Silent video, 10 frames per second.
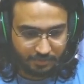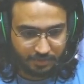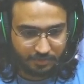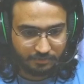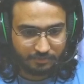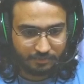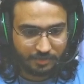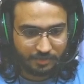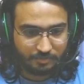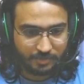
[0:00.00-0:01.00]
ignore
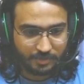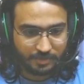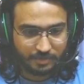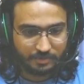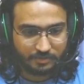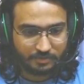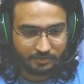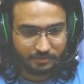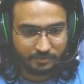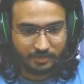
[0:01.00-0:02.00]
template
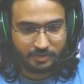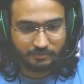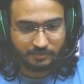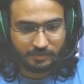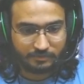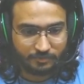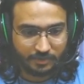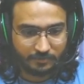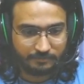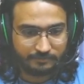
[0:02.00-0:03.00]
env as well.